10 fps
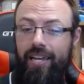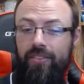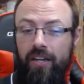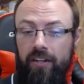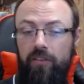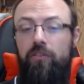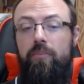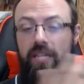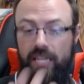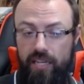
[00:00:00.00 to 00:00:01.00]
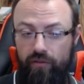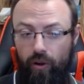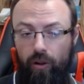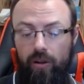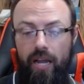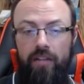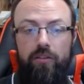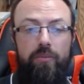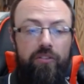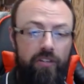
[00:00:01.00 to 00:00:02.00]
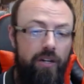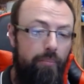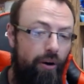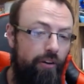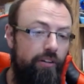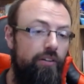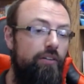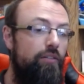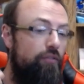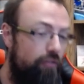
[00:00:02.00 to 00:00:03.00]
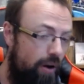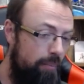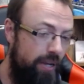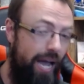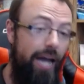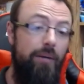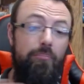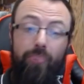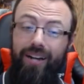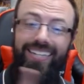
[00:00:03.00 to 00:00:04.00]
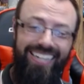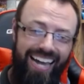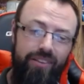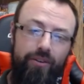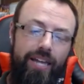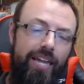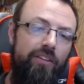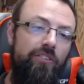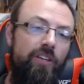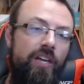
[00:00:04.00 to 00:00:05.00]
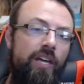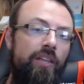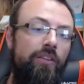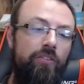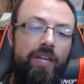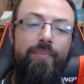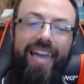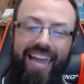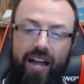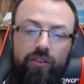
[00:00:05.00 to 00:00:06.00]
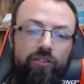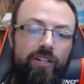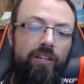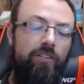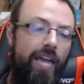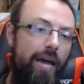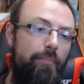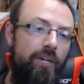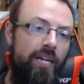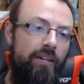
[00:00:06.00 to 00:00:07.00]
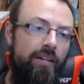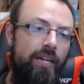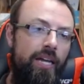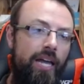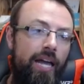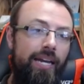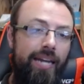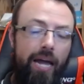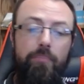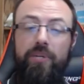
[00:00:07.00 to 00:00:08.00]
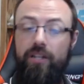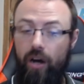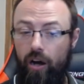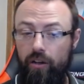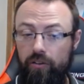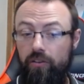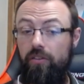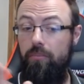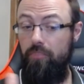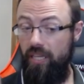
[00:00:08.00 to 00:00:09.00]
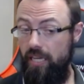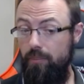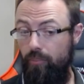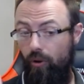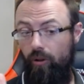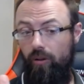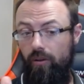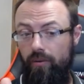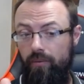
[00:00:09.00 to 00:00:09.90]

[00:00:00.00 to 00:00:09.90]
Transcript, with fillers: than it is to be evil and to be set apart from God. But in either case, the same action is happening. Not because the people